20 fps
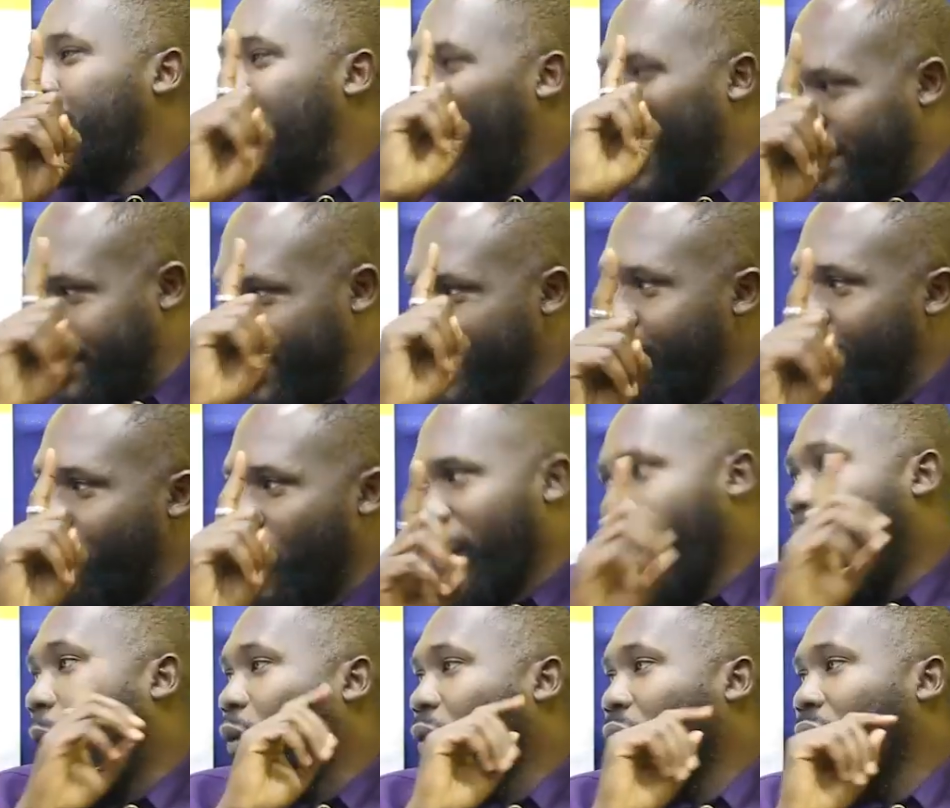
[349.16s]
person for
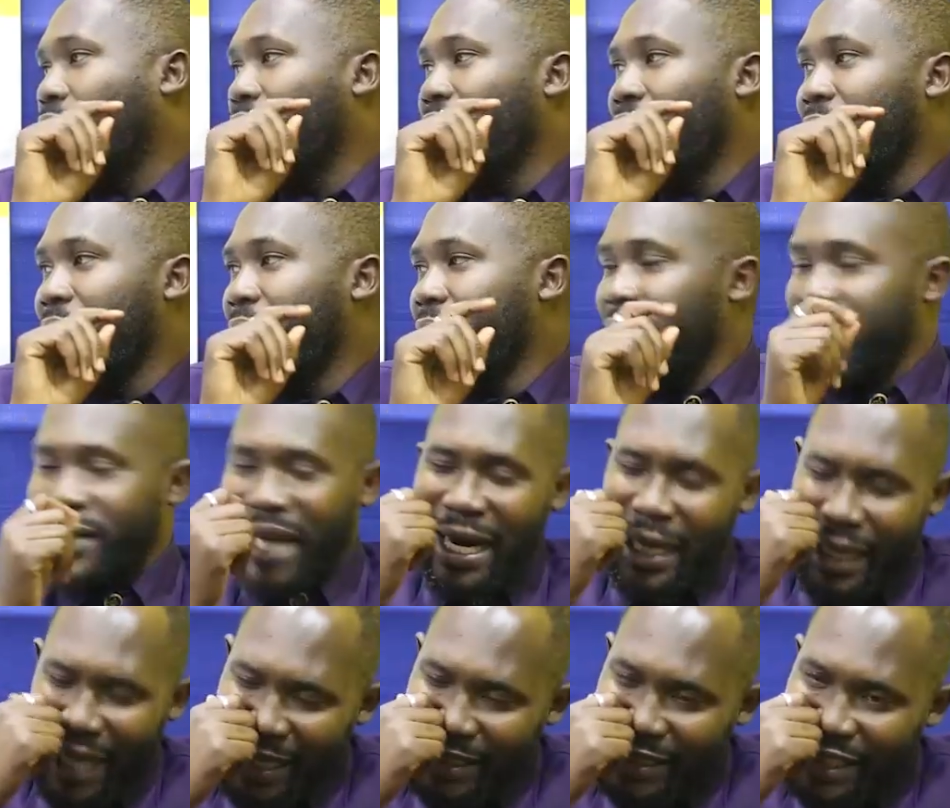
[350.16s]
now
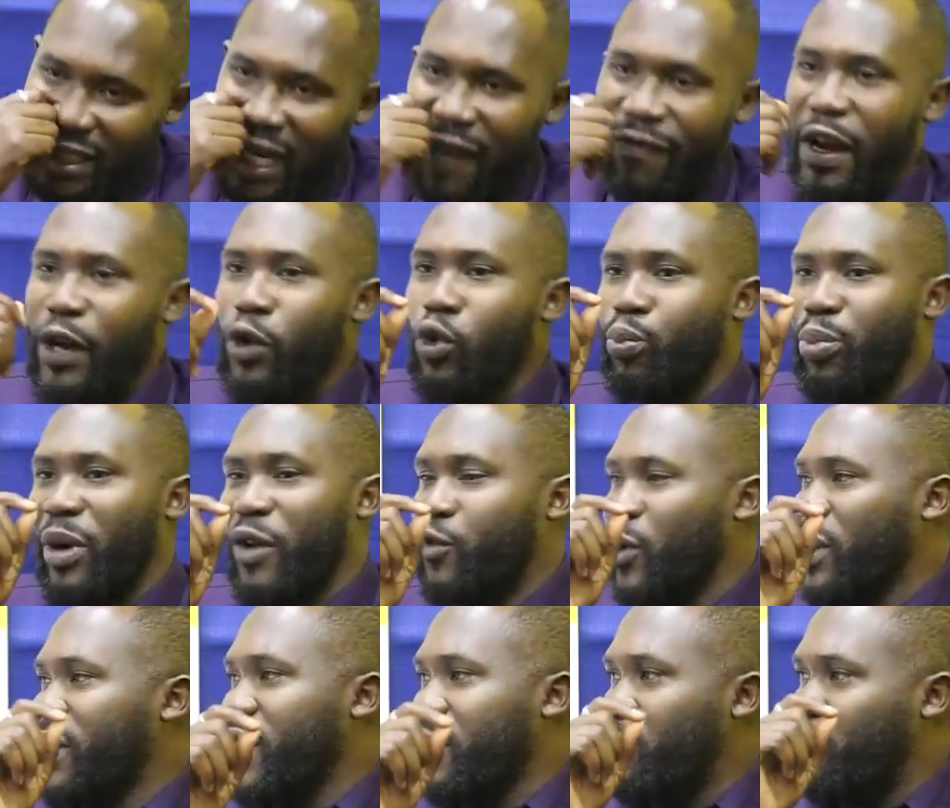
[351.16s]
that can save the New
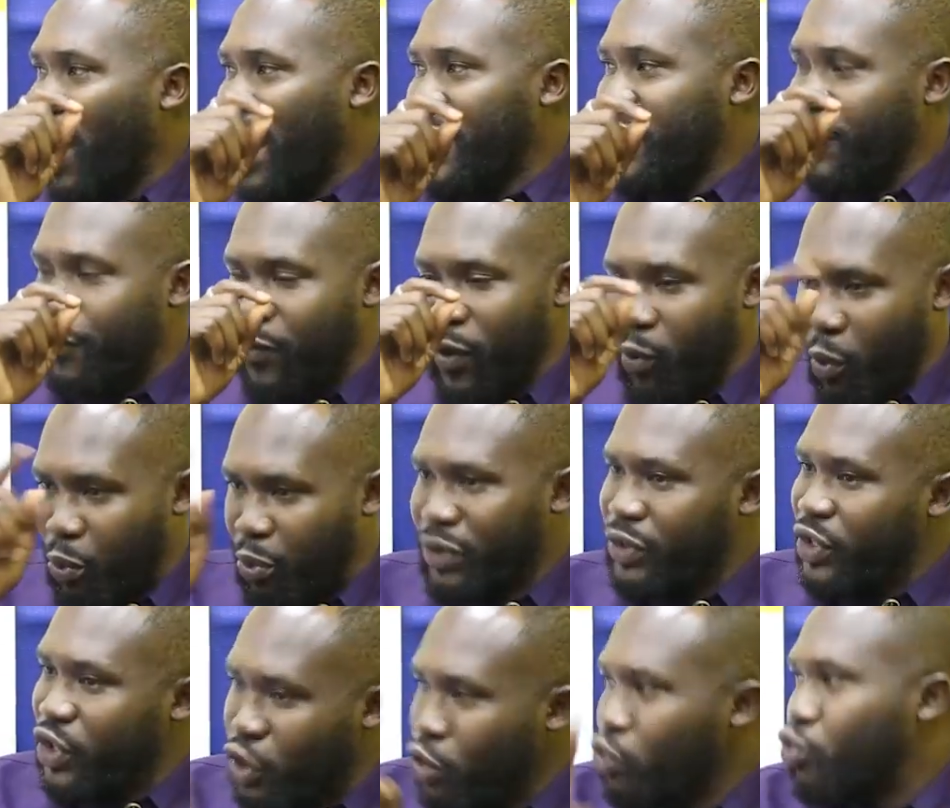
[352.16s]
Patriotic Party from
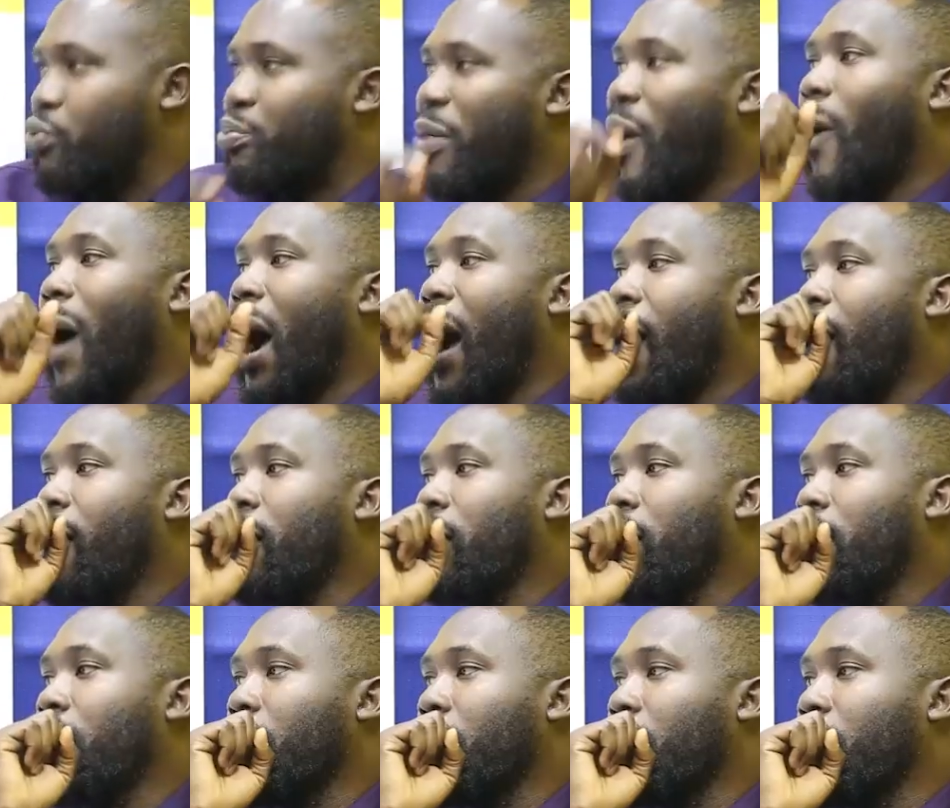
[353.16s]
opposition to power.
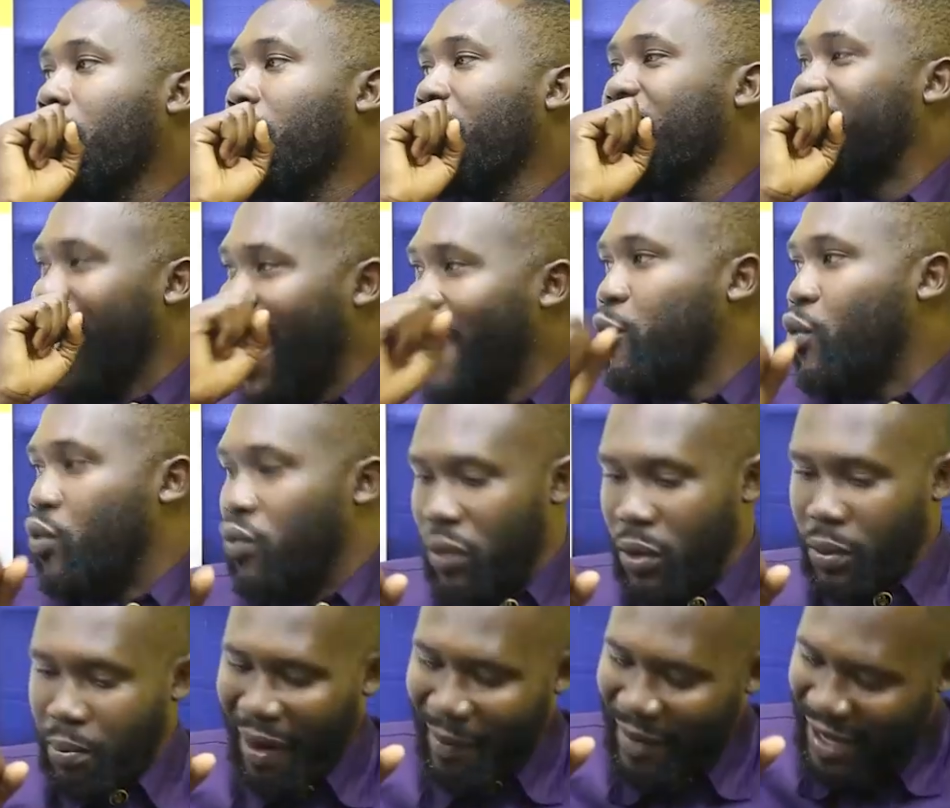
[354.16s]
Shabu,
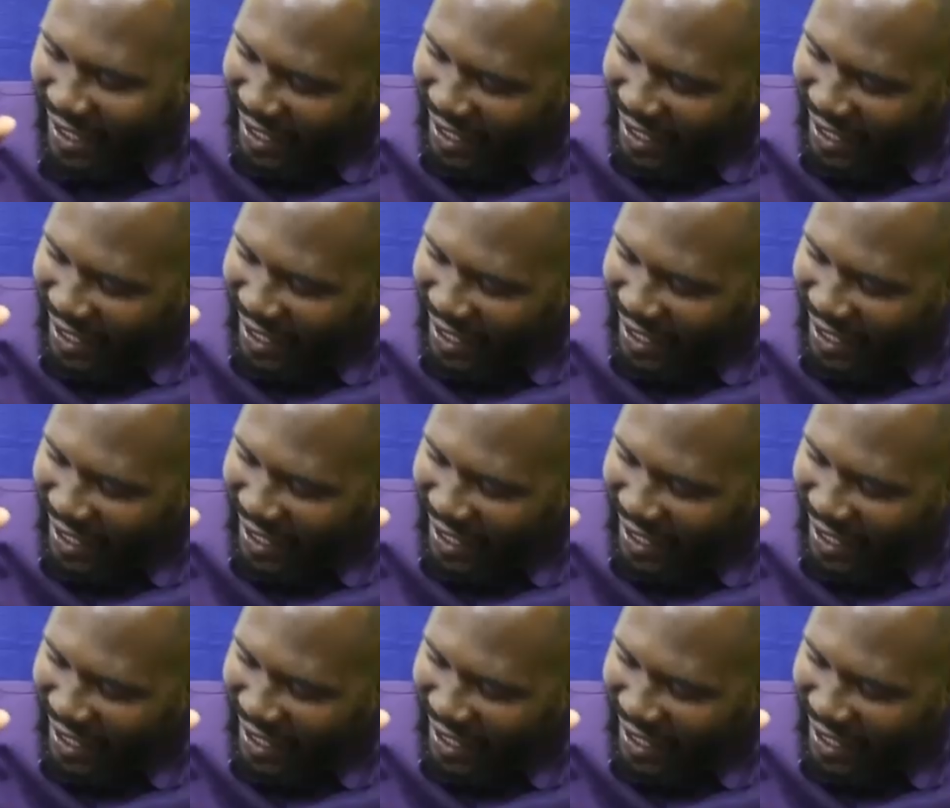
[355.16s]
I mean,